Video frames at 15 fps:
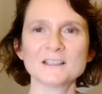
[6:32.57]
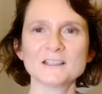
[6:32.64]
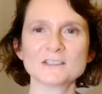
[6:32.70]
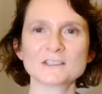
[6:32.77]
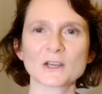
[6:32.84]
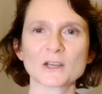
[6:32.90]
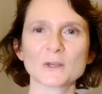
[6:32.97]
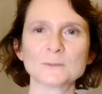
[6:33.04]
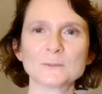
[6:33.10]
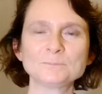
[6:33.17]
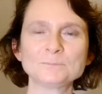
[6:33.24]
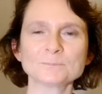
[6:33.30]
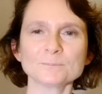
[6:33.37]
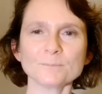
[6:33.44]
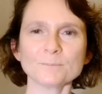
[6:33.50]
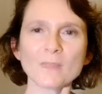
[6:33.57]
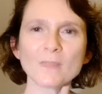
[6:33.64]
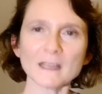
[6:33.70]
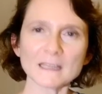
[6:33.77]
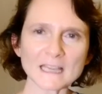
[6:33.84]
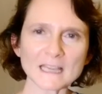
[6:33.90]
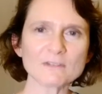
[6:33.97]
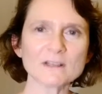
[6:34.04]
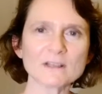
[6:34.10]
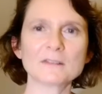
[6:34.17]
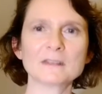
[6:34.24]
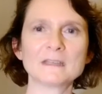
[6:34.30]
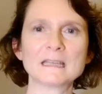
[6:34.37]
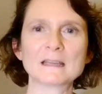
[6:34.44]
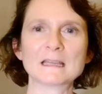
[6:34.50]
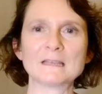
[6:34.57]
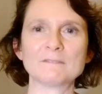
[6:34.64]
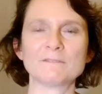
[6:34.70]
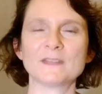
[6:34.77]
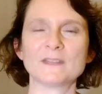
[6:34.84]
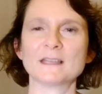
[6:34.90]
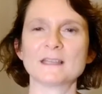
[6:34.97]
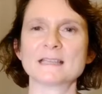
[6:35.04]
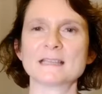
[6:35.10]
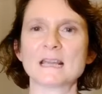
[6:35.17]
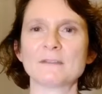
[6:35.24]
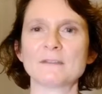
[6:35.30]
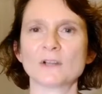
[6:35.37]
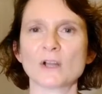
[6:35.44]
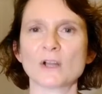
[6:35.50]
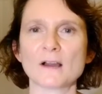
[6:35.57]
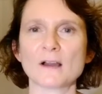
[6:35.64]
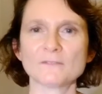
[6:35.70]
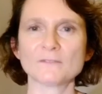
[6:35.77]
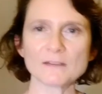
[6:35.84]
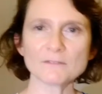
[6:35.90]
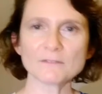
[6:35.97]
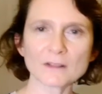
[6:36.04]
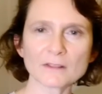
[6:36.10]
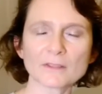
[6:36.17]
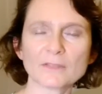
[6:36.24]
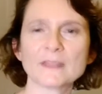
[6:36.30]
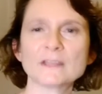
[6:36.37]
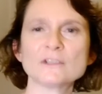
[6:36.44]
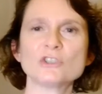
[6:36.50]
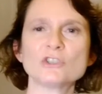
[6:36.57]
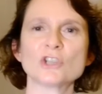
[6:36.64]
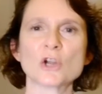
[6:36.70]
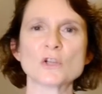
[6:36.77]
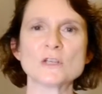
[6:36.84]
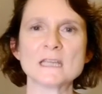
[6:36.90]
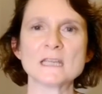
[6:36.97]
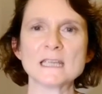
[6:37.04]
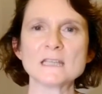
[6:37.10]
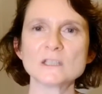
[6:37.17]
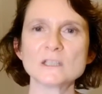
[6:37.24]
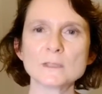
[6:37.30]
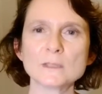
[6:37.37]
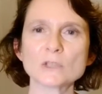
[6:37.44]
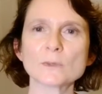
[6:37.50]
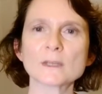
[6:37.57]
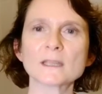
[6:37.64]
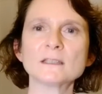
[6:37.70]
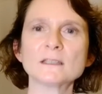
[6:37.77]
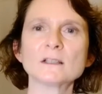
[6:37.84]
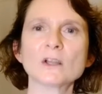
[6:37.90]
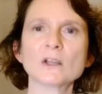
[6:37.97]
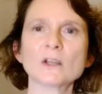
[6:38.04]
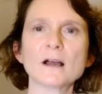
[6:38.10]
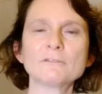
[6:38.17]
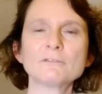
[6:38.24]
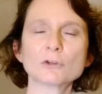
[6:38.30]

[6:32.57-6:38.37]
So get rid of the negative things out of your life. Get rid of the things you don't need to be doing in your life.